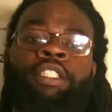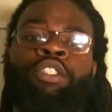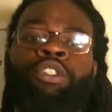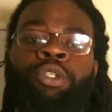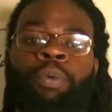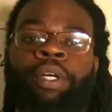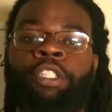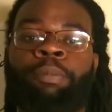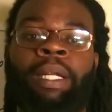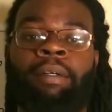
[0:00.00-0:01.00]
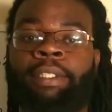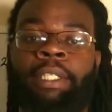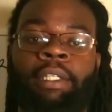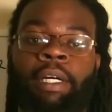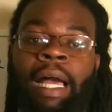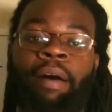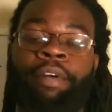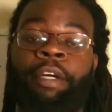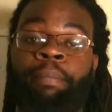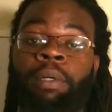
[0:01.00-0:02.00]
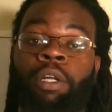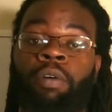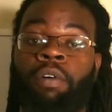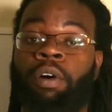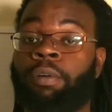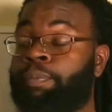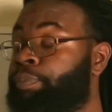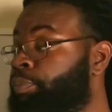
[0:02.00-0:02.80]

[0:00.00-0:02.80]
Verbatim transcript: excuse the wrinkles, but I was getting a little hot with that pullover on.